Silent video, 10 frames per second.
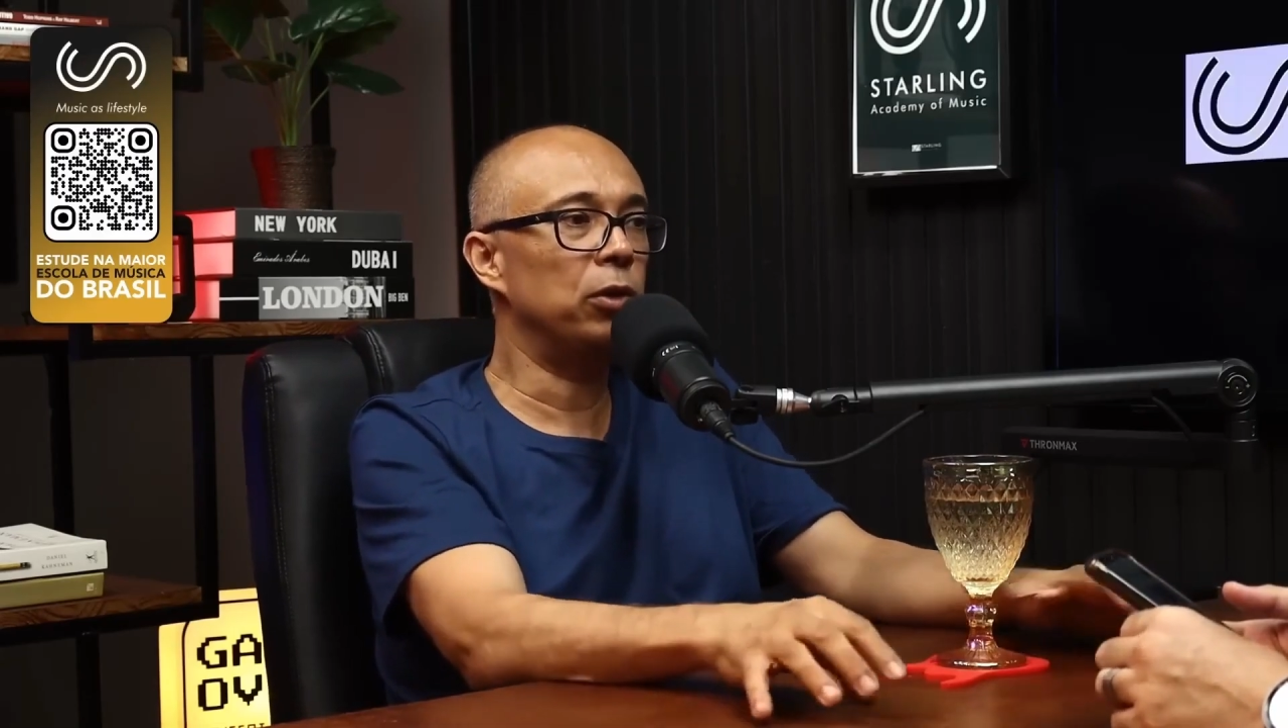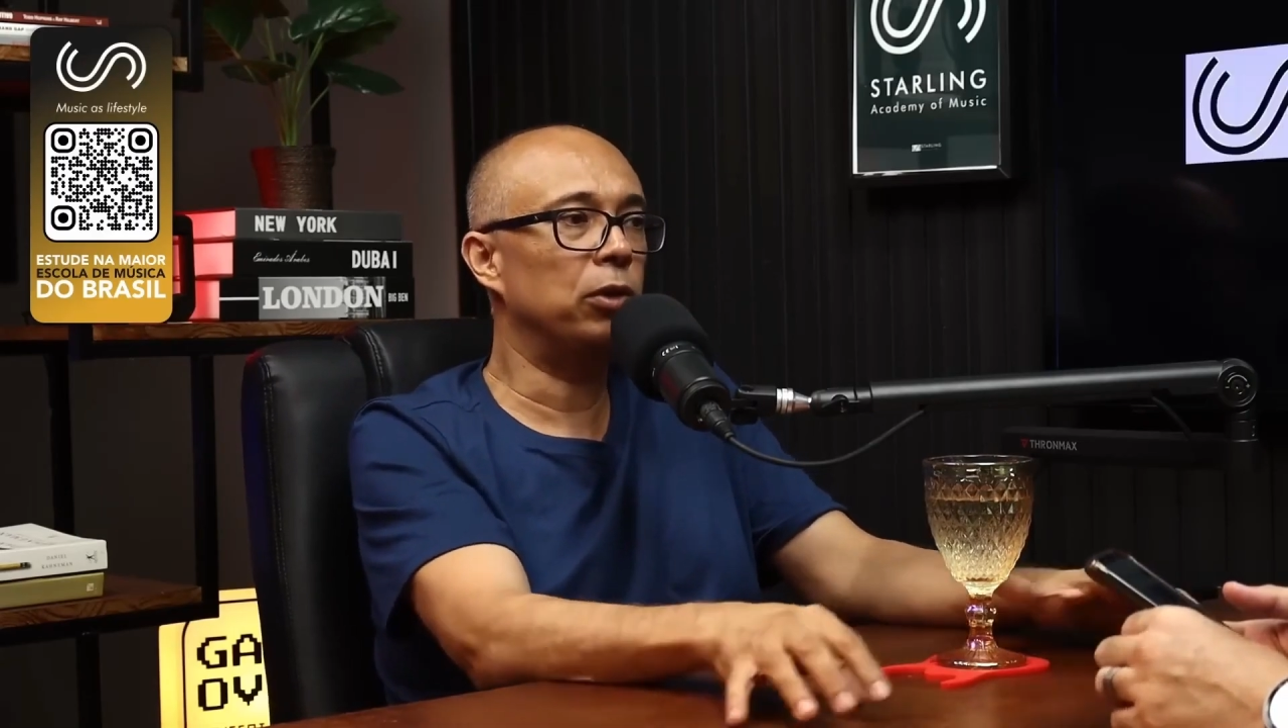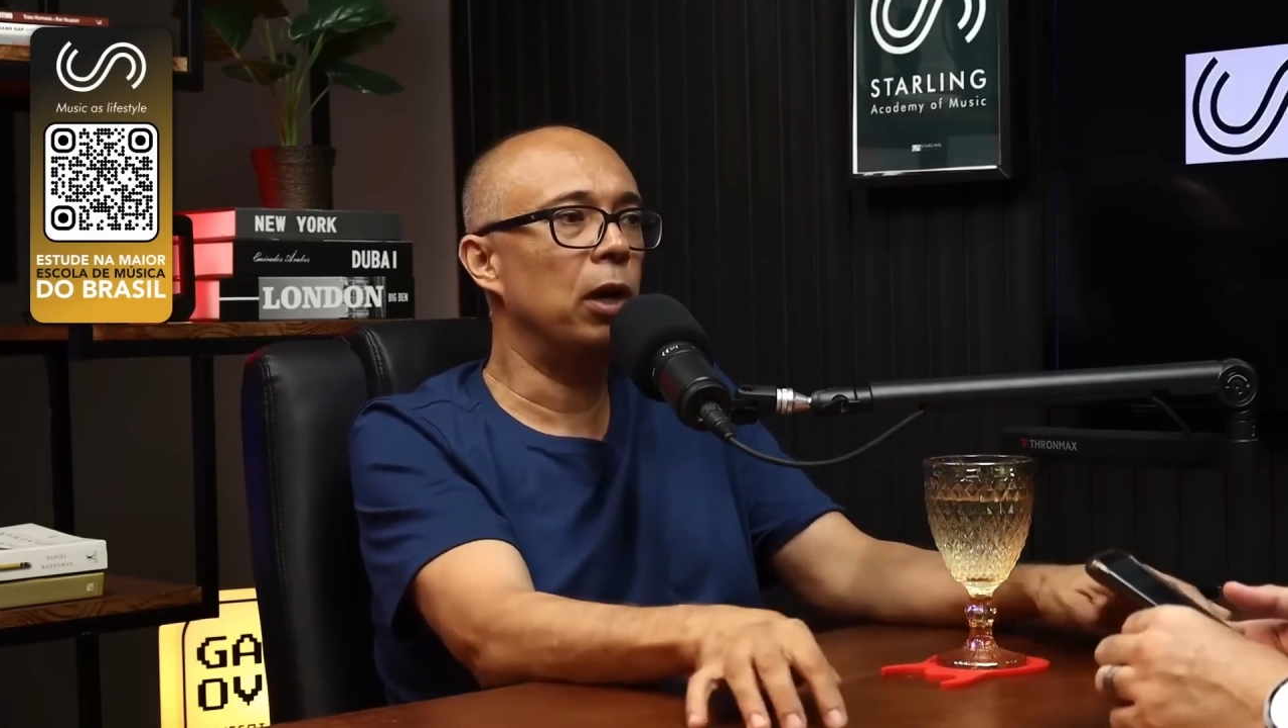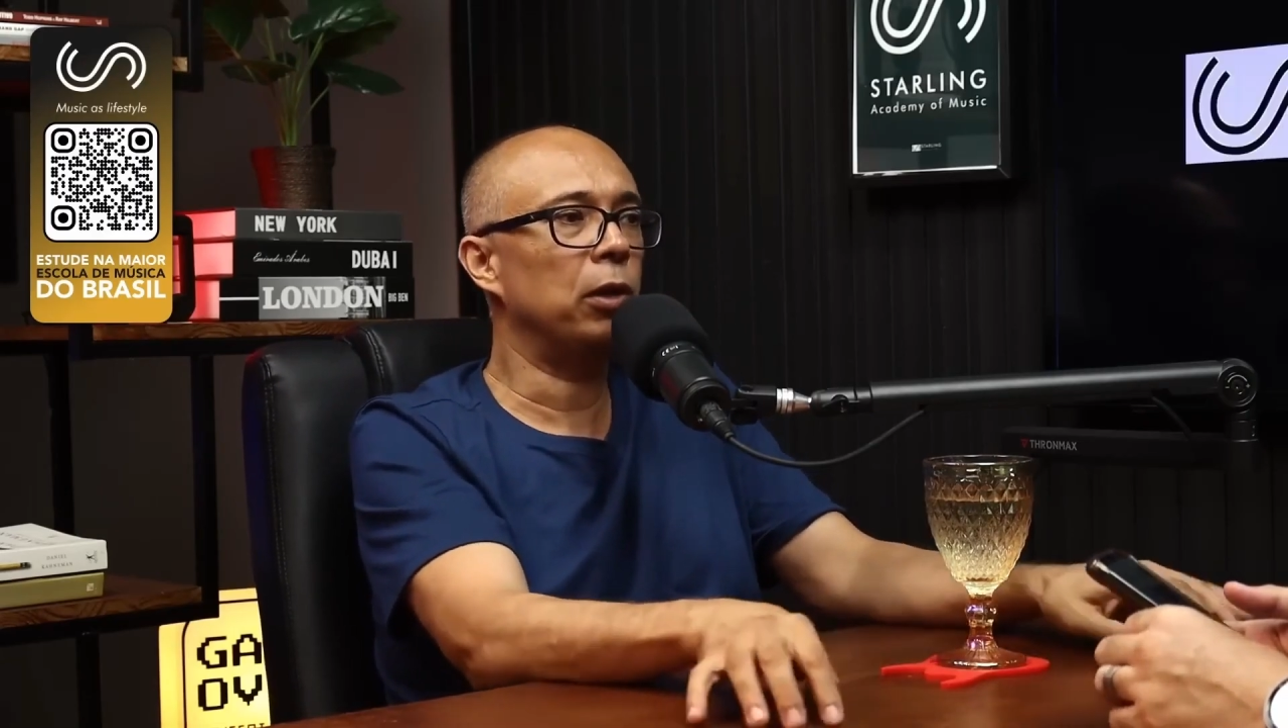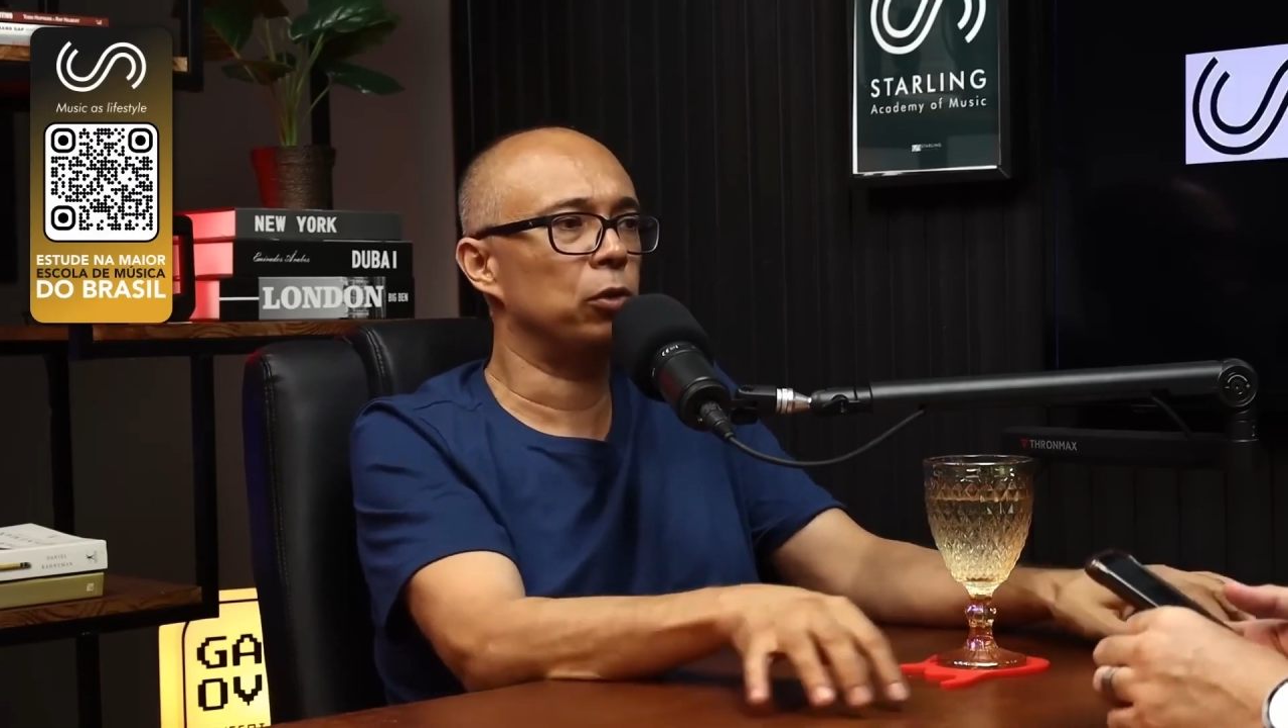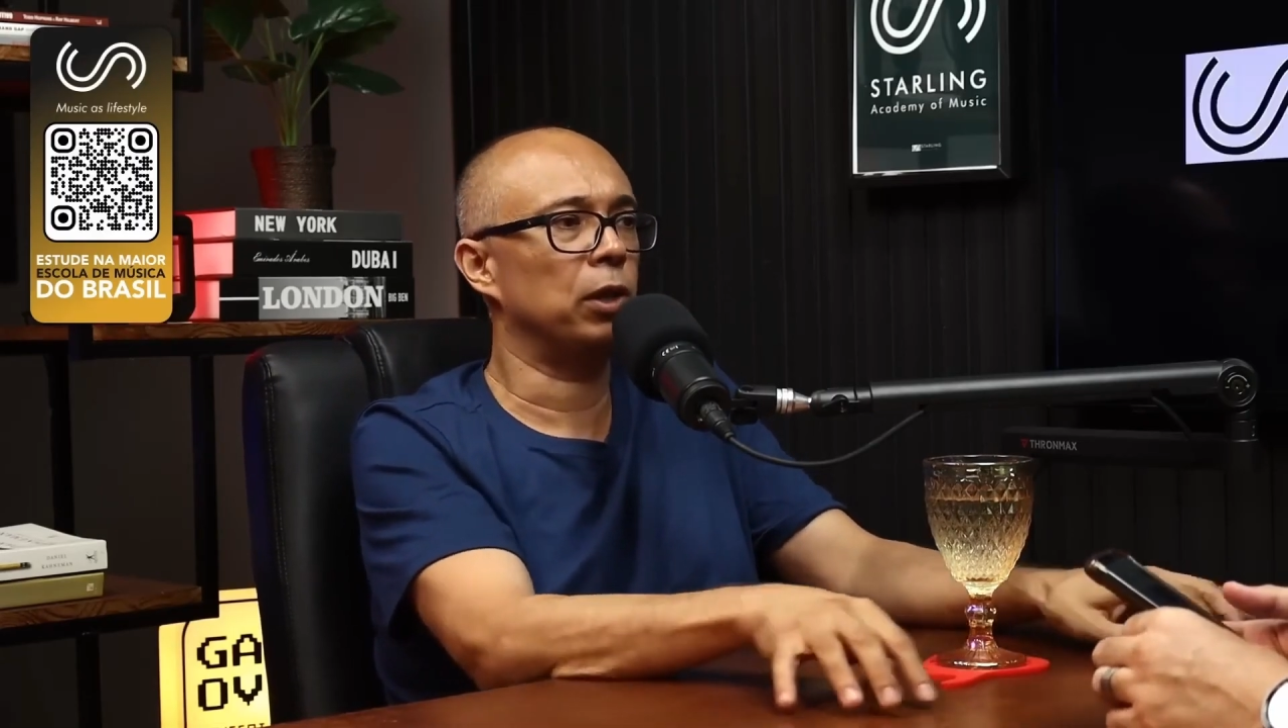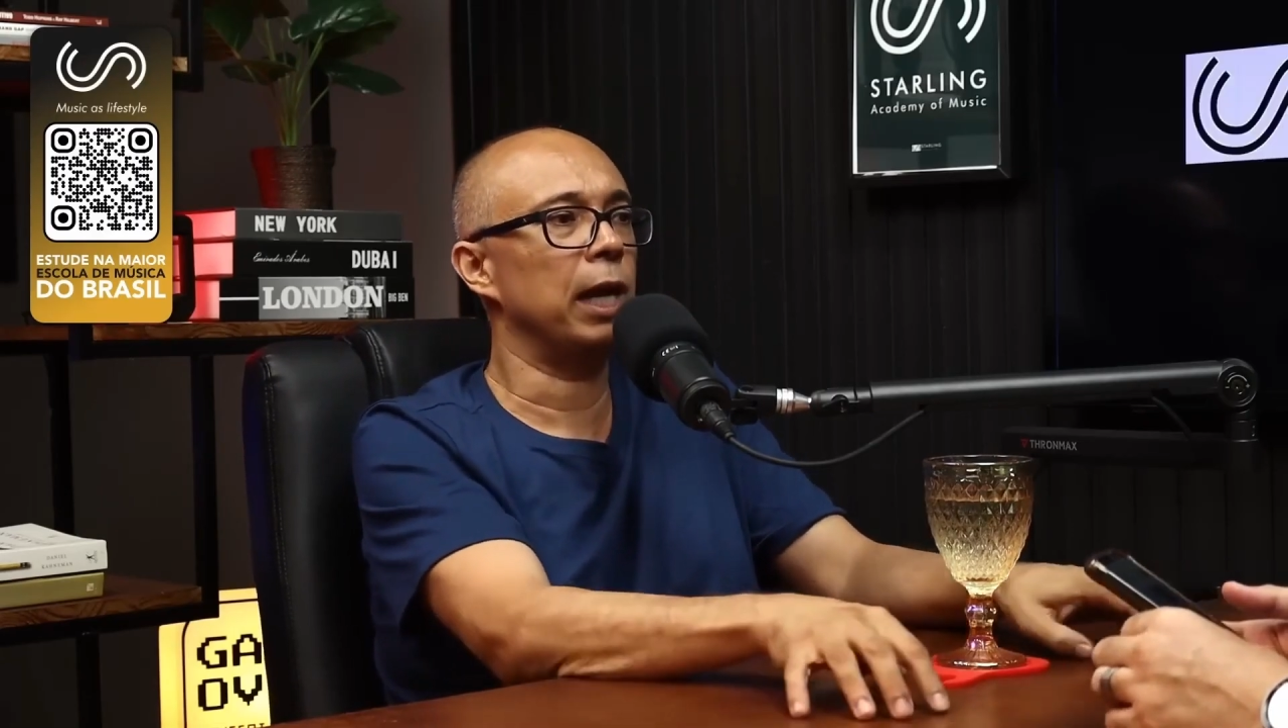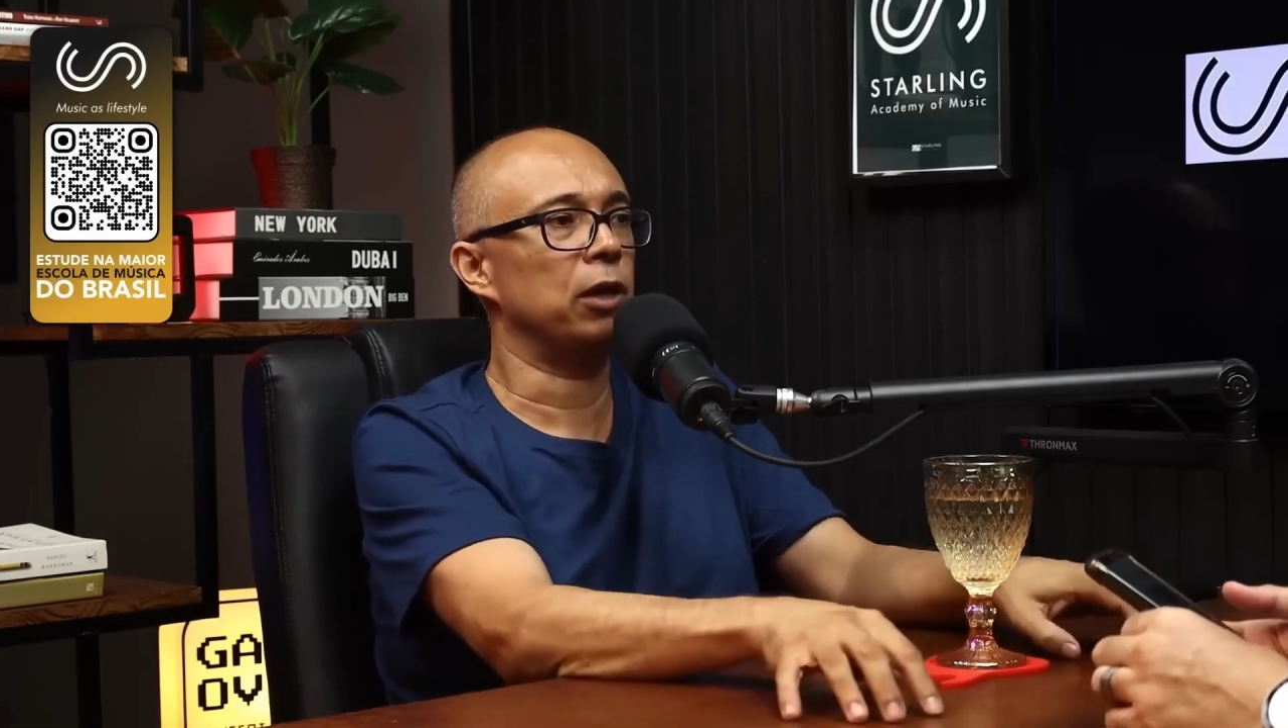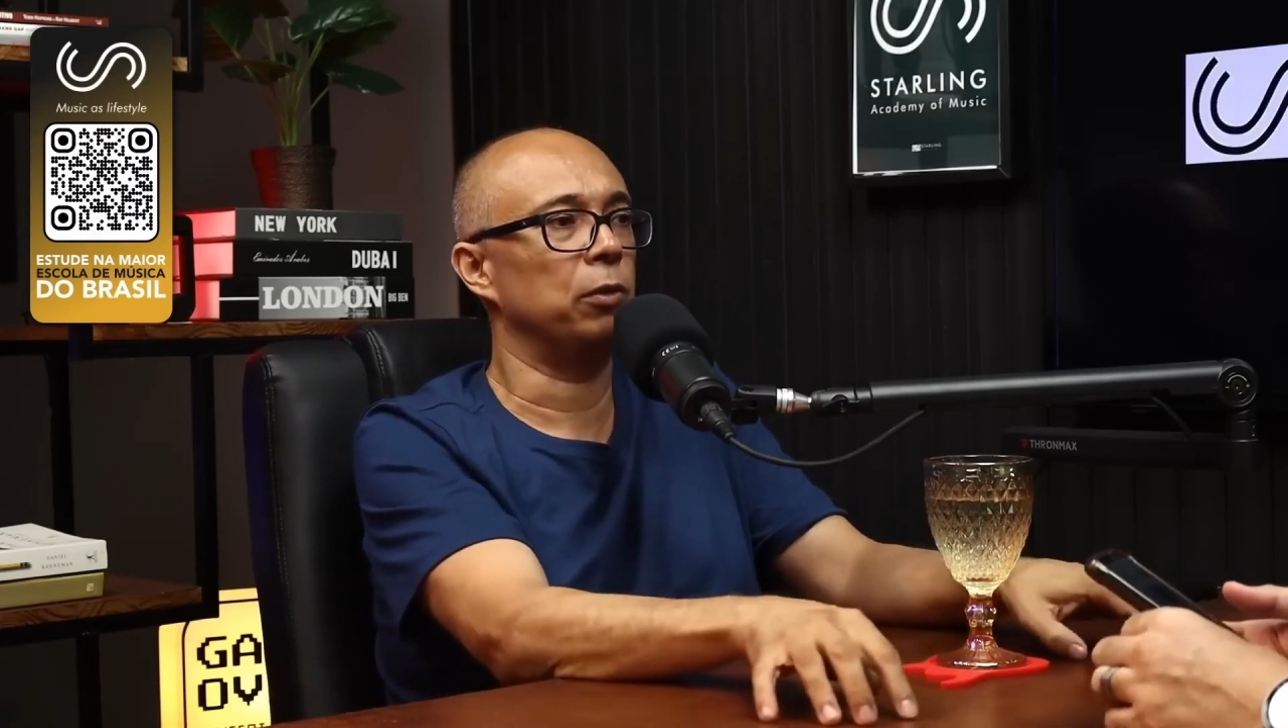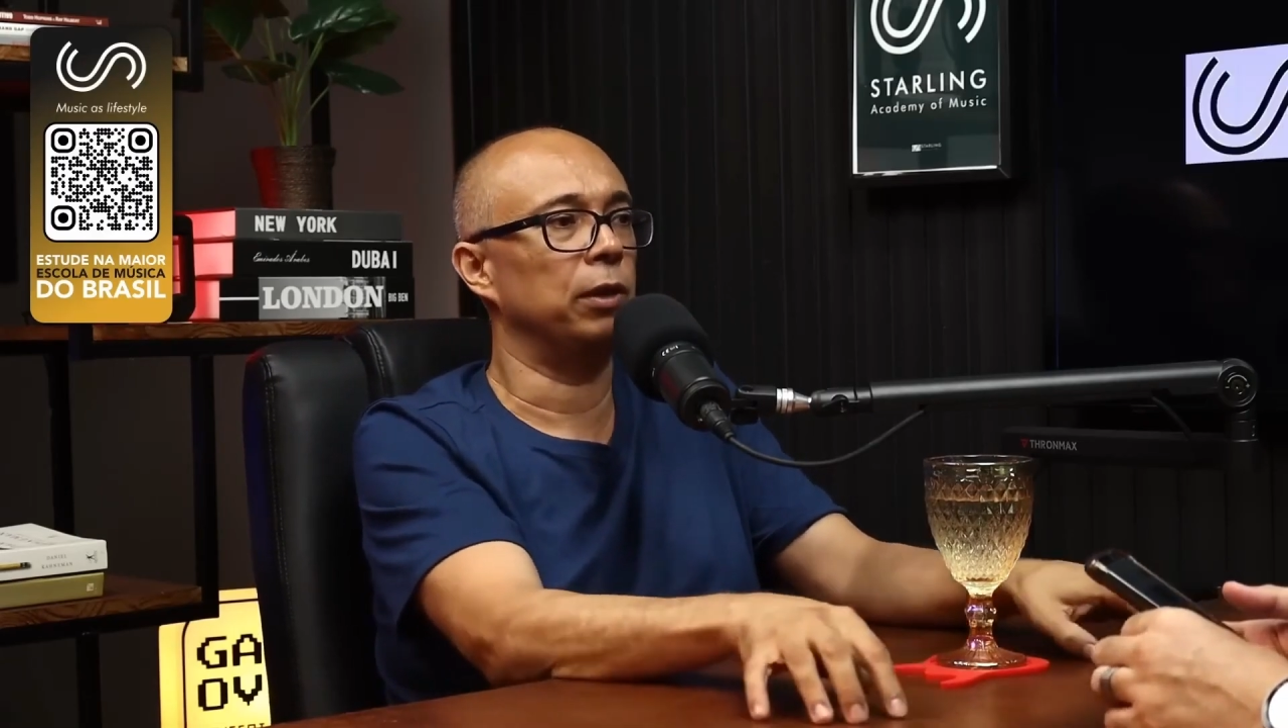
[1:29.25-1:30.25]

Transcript: start to clash with